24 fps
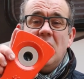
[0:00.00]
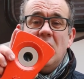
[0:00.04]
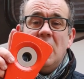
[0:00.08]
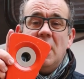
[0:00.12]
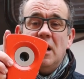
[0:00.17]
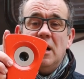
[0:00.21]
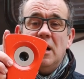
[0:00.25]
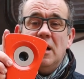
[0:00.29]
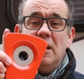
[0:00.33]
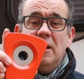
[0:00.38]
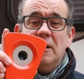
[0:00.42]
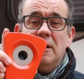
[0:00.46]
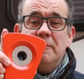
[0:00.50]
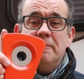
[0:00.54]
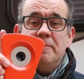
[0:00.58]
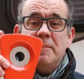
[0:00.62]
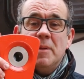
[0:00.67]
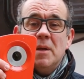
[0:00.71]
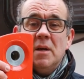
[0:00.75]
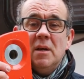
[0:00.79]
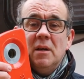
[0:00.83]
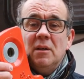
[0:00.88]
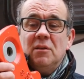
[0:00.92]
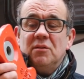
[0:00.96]

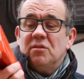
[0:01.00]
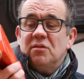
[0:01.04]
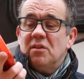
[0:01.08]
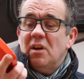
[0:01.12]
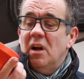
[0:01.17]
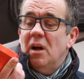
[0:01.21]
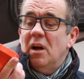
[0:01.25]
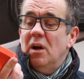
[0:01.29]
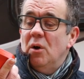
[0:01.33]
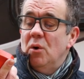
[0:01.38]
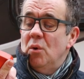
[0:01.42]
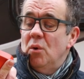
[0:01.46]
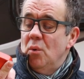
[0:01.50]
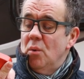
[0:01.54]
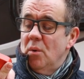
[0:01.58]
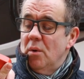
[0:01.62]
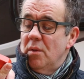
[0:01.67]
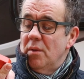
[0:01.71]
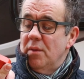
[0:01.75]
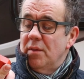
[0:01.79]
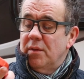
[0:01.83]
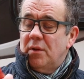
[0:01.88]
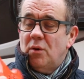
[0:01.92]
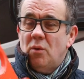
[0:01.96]
So
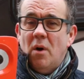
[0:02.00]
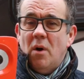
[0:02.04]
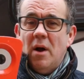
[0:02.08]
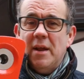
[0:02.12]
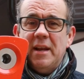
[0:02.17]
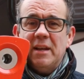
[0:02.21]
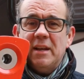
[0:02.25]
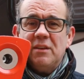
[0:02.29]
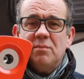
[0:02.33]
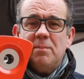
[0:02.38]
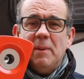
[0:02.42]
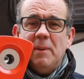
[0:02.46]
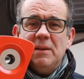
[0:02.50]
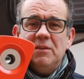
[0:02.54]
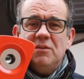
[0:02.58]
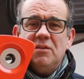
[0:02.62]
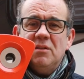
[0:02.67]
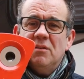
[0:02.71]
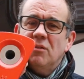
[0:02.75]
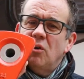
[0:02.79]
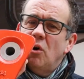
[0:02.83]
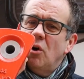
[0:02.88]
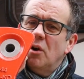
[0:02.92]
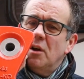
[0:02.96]
quite an
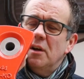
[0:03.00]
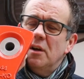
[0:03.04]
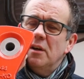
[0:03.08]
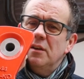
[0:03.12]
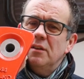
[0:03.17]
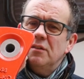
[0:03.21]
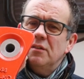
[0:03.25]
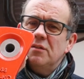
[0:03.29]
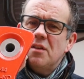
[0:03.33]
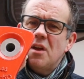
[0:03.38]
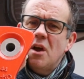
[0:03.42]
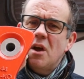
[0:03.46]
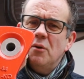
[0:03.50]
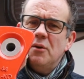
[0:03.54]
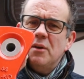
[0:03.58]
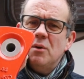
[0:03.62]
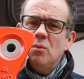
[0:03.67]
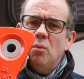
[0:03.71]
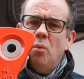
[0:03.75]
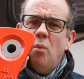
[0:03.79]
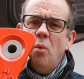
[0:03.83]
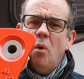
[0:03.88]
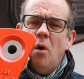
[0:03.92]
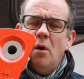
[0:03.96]
expensive lock, and it's the
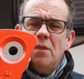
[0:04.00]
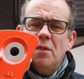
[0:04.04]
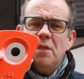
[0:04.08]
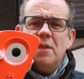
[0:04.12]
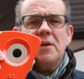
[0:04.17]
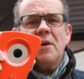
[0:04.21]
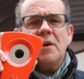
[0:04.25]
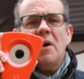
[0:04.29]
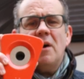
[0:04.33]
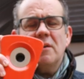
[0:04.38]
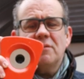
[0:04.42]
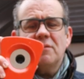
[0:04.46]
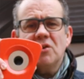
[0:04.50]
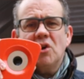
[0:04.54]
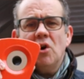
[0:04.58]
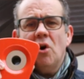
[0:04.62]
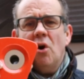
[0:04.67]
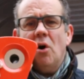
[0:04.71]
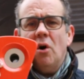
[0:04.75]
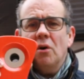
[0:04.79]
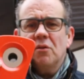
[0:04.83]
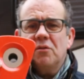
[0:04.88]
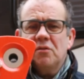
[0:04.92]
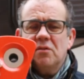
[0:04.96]
only one that I've
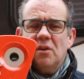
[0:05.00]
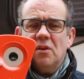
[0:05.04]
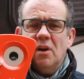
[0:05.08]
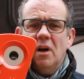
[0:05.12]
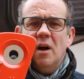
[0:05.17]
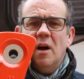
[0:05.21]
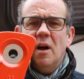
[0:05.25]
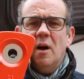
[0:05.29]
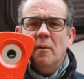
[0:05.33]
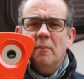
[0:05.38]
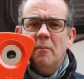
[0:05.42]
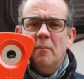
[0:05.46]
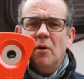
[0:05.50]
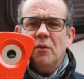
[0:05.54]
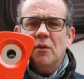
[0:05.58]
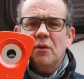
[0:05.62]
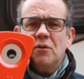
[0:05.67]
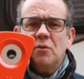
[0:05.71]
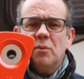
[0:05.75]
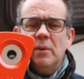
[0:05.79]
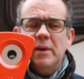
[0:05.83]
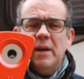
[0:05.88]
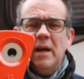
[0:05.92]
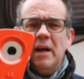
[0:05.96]
got. On
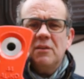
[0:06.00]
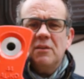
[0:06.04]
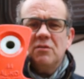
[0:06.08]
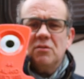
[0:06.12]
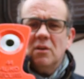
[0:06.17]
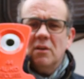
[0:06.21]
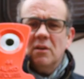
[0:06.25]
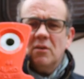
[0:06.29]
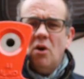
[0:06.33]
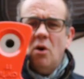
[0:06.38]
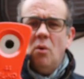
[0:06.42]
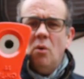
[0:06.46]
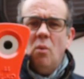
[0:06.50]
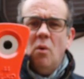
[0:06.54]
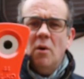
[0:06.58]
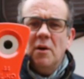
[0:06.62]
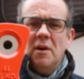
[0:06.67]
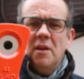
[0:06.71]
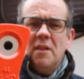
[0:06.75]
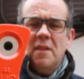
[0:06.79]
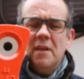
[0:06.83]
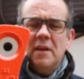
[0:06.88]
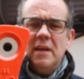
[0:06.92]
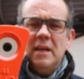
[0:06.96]
the twin axle, I've got
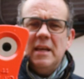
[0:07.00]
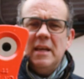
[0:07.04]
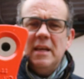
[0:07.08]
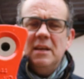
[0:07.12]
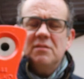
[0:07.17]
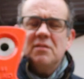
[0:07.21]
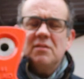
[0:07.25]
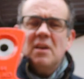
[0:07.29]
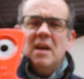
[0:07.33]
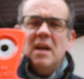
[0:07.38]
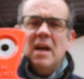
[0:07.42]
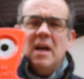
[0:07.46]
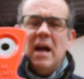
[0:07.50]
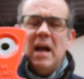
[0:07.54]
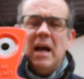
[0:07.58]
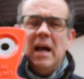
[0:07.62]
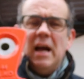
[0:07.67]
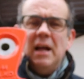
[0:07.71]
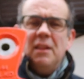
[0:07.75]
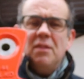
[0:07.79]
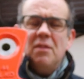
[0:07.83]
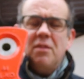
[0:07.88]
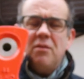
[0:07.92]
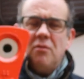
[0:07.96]
one of these
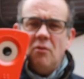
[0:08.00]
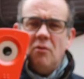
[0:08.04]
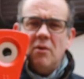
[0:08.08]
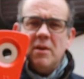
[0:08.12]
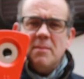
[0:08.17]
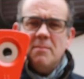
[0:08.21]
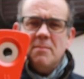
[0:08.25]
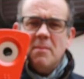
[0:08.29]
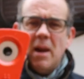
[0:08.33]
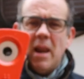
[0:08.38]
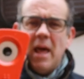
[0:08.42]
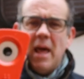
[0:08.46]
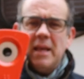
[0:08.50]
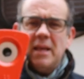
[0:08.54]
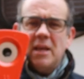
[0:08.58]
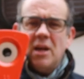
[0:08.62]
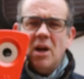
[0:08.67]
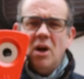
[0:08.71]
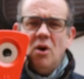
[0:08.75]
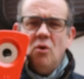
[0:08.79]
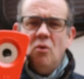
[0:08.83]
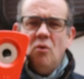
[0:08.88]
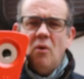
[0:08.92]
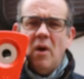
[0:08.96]
and three
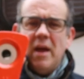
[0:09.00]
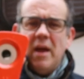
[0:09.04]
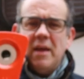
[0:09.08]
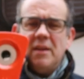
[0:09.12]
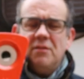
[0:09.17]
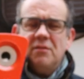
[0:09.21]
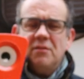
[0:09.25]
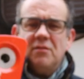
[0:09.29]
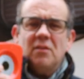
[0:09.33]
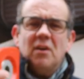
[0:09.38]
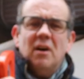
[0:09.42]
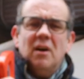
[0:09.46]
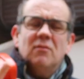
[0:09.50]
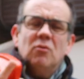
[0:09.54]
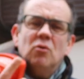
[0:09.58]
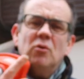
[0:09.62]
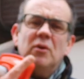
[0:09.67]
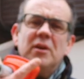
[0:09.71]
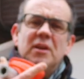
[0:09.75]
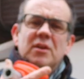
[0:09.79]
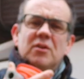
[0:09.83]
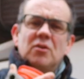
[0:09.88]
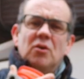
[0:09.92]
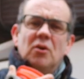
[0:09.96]
Malenko Wraiths. I've
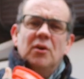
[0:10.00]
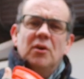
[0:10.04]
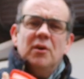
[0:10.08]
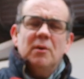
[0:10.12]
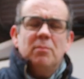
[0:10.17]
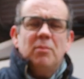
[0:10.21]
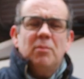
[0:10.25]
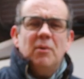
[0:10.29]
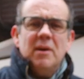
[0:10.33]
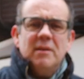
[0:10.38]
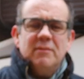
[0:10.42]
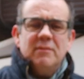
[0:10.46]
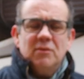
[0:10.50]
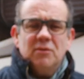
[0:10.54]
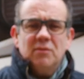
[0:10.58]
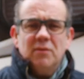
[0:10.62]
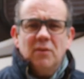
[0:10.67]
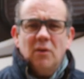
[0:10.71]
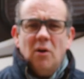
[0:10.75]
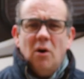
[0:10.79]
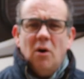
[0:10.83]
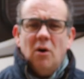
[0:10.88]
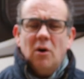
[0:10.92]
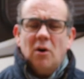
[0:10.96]
already done a previous
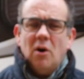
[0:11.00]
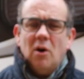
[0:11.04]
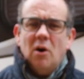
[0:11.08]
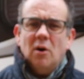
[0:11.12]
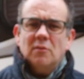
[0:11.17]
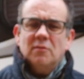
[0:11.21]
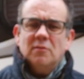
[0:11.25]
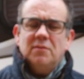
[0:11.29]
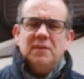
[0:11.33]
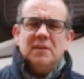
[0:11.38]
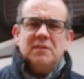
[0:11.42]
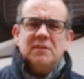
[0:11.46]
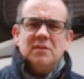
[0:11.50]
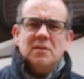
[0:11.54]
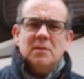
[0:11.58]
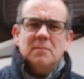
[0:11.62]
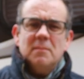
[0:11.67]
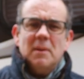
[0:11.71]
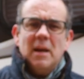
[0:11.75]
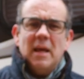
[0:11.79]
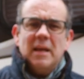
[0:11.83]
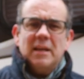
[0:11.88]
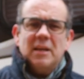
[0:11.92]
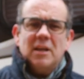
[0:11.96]
vlog on fitting the
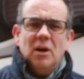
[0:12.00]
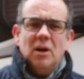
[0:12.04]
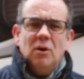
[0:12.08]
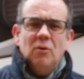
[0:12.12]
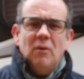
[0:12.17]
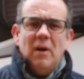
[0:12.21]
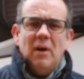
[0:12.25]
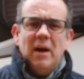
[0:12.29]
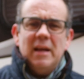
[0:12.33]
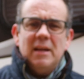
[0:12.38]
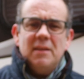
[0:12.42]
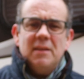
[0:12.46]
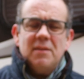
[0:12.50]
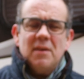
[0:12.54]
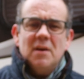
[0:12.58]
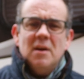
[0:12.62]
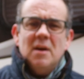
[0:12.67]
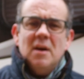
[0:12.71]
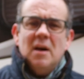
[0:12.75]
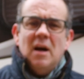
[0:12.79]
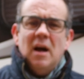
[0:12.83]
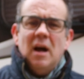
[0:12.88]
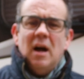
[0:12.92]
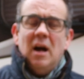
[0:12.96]
Malenko Wraith,
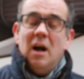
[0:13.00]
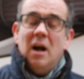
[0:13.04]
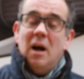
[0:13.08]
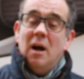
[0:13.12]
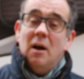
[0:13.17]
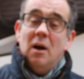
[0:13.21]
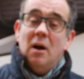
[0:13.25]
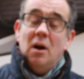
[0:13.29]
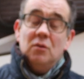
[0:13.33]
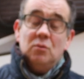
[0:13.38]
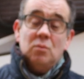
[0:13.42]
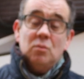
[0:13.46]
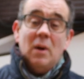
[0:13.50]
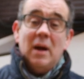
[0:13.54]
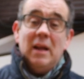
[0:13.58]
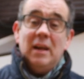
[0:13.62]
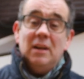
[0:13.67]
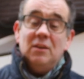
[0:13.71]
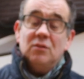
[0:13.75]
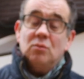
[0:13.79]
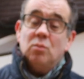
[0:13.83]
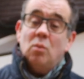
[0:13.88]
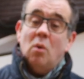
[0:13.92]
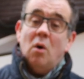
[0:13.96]
as
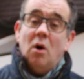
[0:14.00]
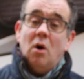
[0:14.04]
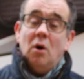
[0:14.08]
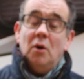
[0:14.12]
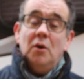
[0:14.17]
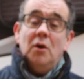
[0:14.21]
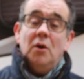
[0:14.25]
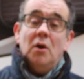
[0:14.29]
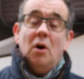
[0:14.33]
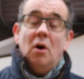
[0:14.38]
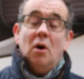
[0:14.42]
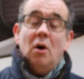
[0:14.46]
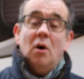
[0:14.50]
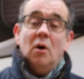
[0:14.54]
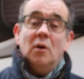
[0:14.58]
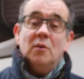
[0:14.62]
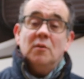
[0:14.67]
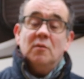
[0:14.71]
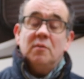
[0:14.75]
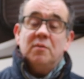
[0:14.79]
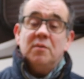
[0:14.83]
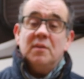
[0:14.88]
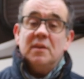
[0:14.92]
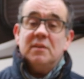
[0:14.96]
well as one
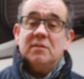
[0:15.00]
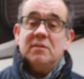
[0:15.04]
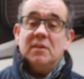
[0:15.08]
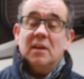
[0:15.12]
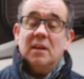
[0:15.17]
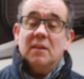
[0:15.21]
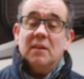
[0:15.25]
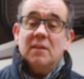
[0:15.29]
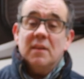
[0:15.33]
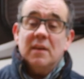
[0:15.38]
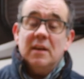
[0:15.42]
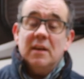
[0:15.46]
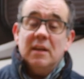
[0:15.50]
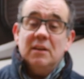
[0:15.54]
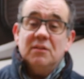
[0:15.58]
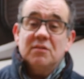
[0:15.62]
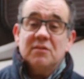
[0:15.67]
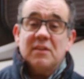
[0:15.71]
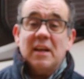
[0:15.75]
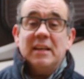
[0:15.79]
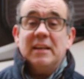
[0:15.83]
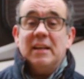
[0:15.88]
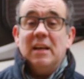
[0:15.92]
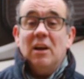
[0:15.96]
on fitting the
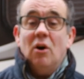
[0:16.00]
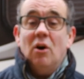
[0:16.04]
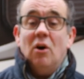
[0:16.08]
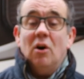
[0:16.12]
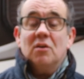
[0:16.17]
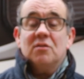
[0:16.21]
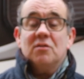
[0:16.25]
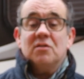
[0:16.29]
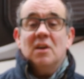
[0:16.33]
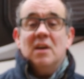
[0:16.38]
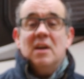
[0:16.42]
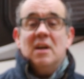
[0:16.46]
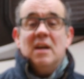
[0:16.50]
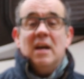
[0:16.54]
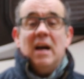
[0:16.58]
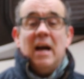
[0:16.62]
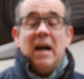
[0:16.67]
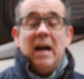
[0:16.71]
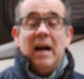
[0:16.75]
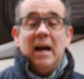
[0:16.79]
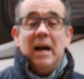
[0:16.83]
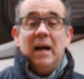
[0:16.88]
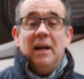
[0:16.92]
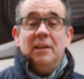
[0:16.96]
Steady Locks
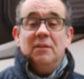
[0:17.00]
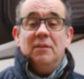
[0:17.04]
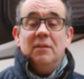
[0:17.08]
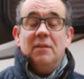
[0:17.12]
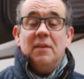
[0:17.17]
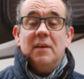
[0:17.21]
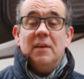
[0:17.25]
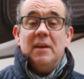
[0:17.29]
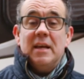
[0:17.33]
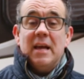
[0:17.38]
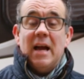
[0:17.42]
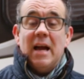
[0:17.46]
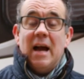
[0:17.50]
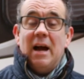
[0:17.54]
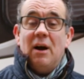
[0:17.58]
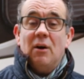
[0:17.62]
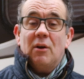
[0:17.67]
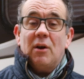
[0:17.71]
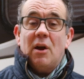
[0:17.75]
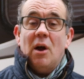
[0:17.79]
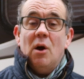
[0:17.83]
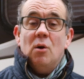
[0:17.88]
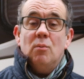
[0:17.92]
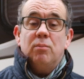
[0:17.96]
and the
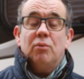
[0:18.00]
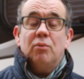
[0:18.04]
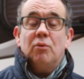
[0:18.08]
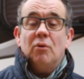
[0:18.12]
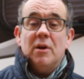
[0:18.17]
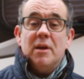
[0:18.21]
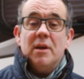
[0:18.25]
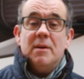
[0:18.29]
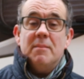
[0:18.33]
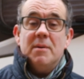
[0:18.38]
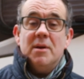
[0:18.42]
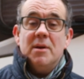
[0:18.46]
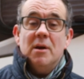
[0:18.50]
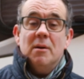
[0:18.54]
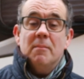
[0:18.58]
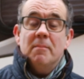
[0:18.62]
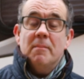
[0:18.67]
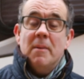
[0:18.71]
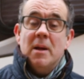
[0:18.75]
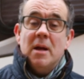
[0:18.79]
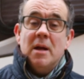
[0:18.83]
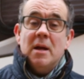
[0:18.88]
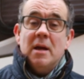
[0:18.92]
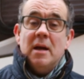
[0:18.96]
Alko
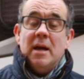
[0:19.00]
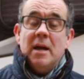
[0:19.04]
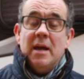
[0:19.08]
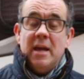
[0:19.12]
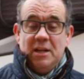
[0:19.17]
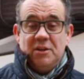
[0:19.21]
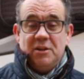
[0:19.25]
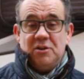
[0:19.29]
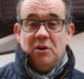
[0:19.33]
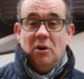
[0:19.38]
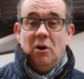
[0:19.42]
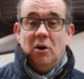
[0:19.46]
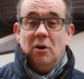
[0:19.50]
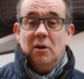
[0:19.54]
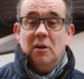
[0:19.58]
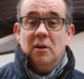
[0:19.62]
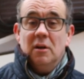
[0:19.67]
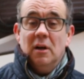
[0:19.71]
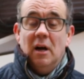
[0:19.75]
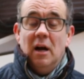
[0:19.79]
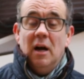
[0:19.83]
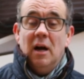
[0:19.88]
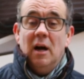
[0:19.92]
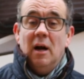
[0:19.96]
Premium Hitch Lock.
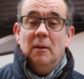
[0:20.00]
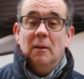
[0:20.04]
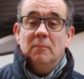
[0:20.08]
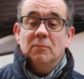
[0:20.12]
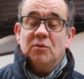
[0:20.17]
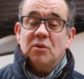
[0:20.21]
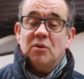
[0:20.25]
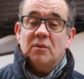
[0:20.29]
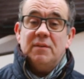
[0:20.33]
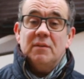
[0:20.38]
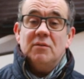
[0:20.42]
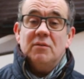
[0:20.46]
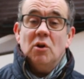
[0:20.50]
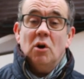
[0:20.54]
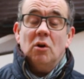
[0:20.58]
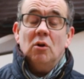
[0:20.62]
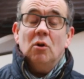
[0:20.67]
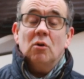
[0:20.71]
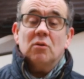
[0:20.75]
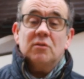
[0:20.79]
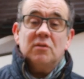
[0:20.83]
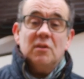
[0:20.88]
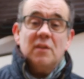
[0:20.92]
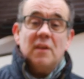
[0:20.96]
So if you've not
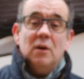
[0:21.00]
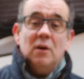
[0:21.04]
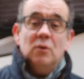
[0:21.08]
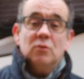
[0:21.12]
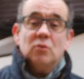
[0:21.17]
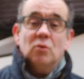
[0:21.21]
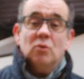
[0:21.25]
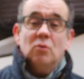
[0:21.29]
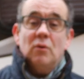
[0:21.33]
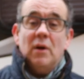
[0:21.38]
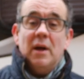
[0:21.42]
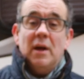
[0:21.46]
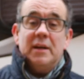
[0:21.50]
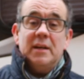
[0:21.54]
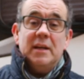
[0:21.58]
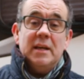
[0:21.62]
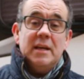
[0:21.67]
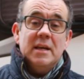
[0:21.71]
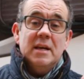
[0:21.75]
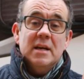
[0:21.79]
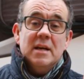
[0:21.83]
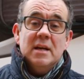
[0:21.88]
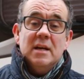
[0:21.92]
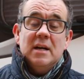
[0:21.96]
looked at those
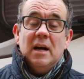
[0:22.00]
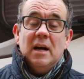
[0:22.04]
already,